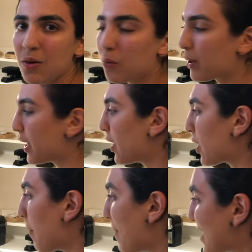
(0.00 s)
with
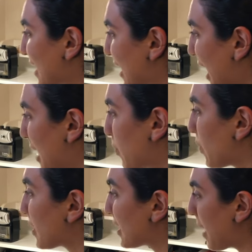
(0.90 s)

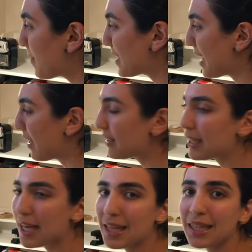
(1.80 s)
mesenchymal stem cell
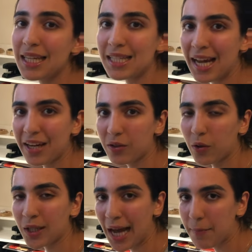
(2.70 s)
in the title
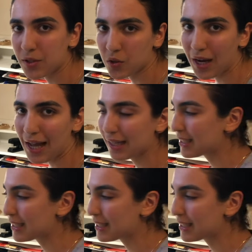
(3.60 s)
or abstract,